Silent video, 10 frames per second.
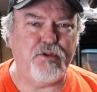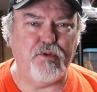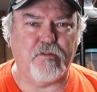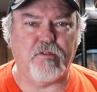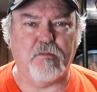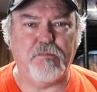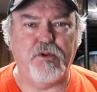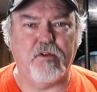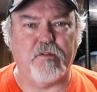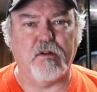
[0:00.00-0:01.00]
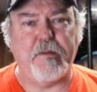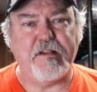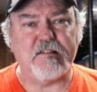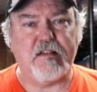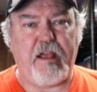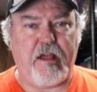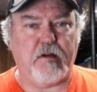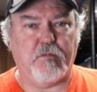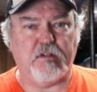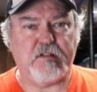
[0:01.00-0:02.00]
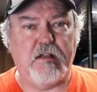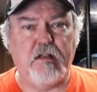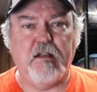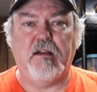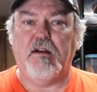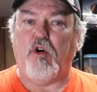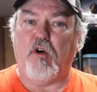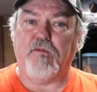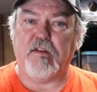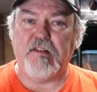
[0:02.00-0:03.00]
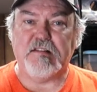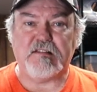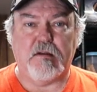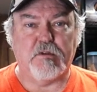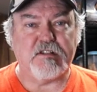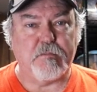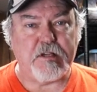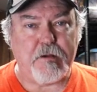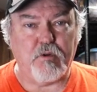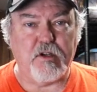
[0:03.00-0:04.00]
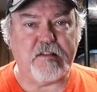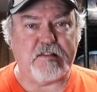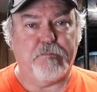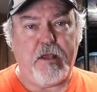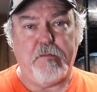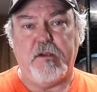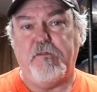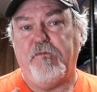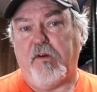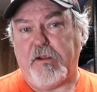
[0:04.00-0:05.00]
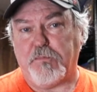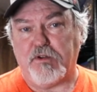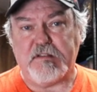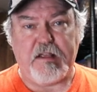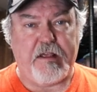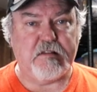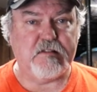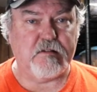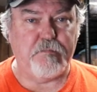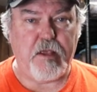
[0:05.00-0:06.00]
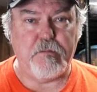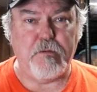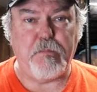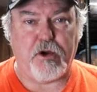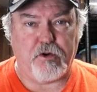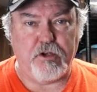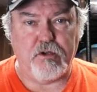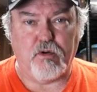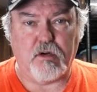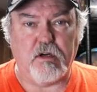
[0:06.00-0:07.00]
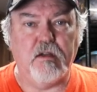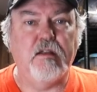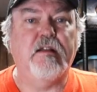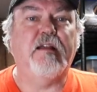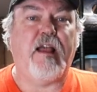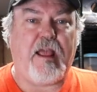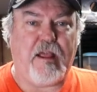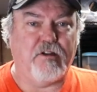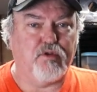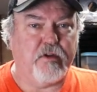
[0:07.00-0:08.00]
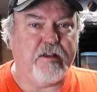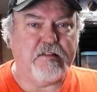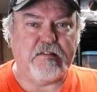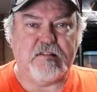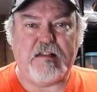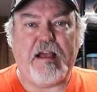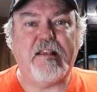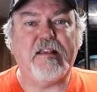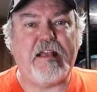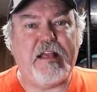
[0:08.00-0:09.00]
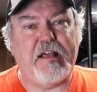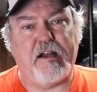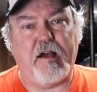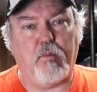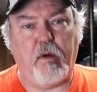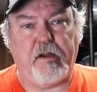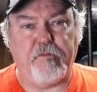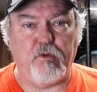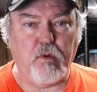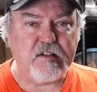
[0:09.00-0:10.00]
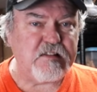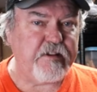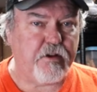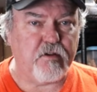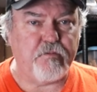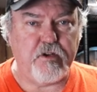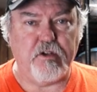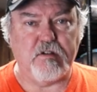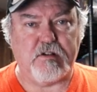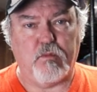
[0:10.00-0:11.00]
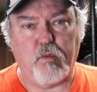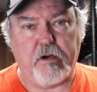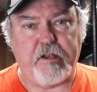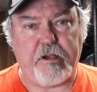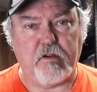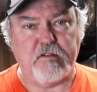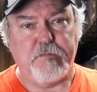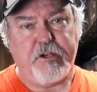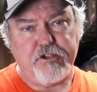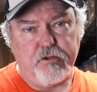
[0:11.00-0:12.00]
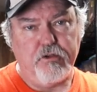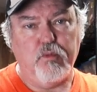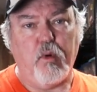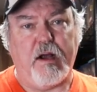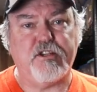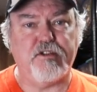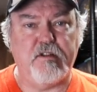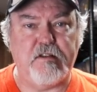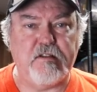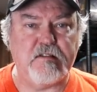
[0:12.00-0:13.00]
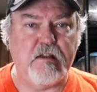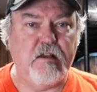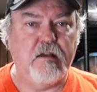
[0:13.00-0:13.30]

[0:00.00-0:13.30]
beautiful, beautiful, amazing animals. Hopefully this summer sometime we'll get some baby vipers and some baby Periodora androyensis. I cannot wait. If you want to see other videos on rare geckos, make sure you watch these